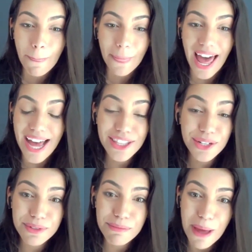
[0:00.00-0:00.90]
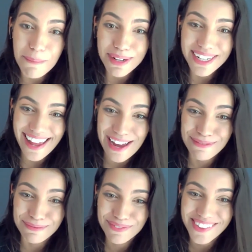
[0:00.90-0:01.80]
I don't remember
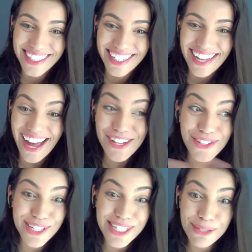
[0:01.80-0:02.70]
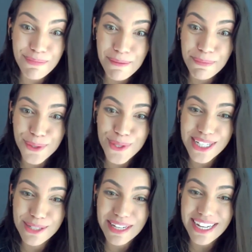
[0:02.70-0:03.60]
them. I just speak
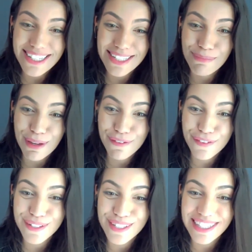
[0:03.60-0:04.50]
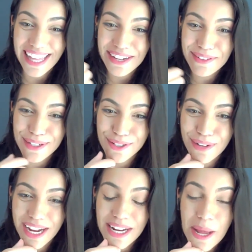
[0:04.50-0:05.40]
Portuguese because it's my first language,
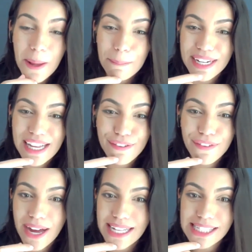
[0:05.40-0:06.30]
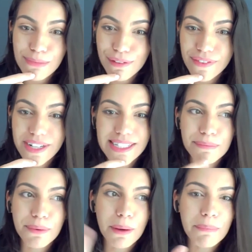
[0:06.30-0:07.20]
right? But if you ask me, for
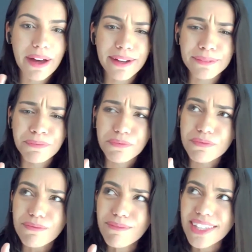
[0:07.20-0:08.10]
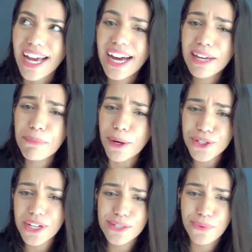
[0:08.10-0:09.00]
example, about in
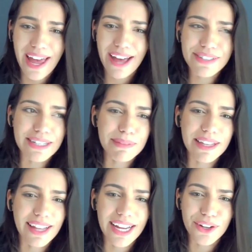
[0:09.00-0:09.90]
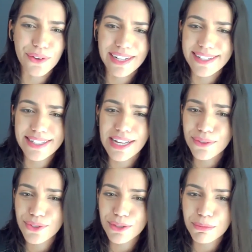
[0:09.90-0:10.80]
Portuguese, we have something like
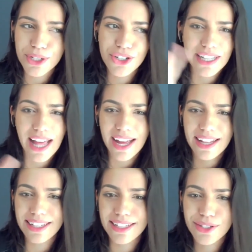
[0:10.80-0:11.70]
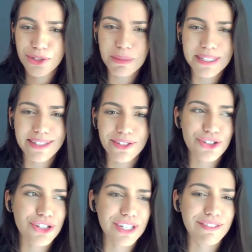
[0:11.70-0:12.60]
oração subordinada,
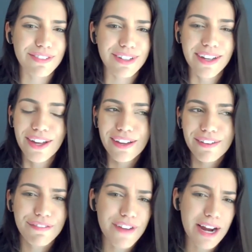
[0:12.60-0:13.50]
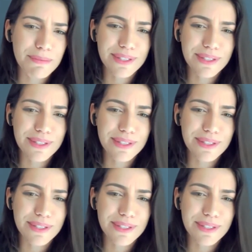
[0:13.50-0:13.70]
substantiva, verbo